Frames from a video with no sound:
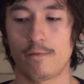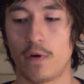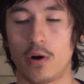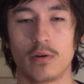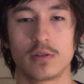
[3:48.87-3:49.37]

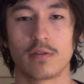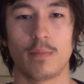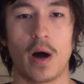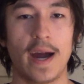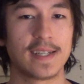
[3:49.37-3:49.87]
followers of
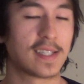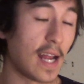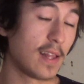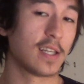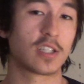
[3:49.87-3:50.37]
mine,
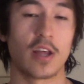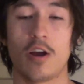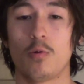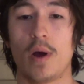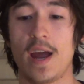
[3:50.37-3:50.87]
send this
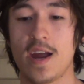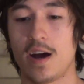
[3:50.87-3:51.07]
their way.